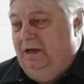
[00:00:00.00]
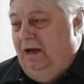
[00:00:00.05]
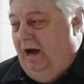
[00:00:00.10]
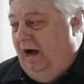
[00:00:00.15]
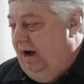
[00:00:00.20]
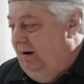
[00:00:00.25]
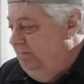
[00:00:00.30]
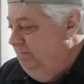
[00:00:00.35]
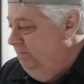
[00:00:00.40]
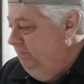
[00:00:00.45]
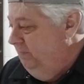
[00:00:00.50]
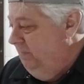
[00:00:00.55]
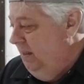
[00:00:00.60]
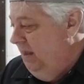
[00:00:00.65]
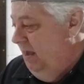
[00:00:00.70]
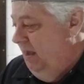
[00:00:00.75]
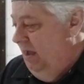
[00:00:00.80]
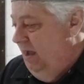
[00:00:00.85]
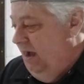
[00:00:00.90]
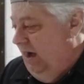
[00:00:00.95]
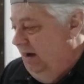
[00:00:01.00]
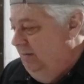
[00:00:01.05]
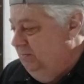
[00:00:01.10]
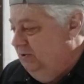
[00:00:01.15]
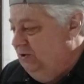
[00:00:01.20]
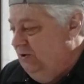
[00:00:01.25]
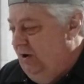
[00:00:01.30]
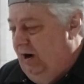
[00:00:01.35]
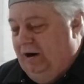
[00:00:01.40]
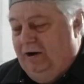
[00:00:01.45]
Um, I'm
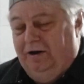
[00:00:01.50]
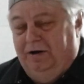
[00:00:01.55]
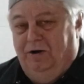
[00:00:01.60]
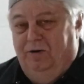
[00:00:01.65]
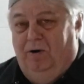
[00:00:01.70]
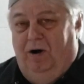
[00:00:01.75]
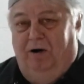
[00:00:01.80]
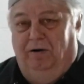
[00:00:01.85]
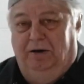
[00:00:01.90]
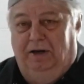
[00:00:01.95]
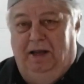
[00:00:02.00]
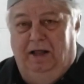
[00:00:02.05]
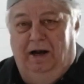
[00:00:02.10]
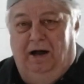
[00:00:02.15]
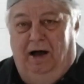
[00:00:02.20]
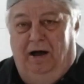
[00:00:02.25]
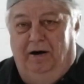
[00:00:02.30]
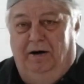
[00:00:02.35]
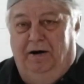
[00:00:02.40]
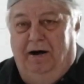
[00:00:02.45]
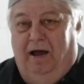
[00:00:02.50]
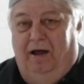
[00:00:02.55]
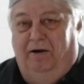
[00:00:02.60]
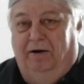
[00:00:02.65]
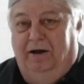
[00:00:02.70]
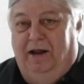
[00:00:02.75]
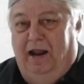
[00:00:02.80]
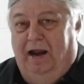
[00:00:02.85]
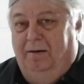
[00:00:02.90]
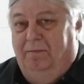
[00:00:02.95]
sure I could go out and get a hundred
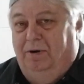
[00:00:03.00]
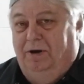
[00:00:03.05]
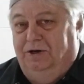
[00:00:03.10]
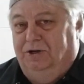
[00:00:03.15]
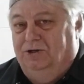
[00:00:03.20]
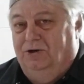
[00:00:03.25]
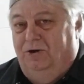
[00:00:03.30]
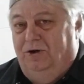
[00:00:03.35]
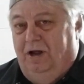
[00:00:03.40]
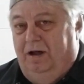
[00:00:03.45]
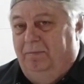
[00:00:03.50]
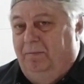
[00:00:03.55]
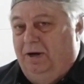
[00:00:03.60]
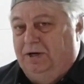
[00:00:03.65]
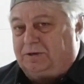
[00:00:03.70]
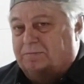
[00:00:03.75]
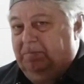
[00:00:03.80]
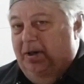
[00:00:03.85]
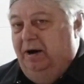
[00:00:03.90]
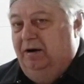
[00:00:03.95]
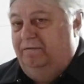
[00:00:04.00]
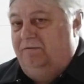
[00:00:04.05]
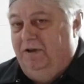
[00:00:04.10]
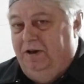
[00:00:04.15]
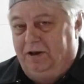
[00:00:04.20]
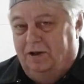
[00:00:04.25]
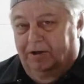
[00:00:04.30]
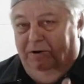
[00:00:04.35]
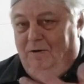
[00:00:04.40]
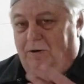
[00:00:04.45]
dollar camera and show you a much better
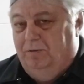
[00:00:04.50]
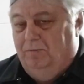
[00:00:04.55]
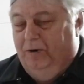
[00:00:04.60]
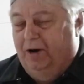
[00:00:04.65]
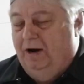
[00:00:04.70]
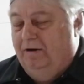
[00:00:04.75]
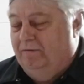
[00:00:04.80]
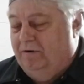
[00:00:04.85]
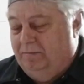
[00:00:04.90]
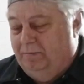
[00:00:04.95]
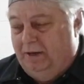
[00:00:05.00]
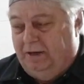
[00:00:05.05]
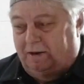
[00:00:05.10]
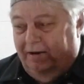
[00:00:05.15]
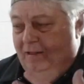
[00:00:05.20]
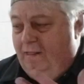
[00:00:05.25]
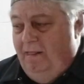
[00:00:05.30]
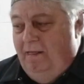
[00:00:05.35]
video and whatever, but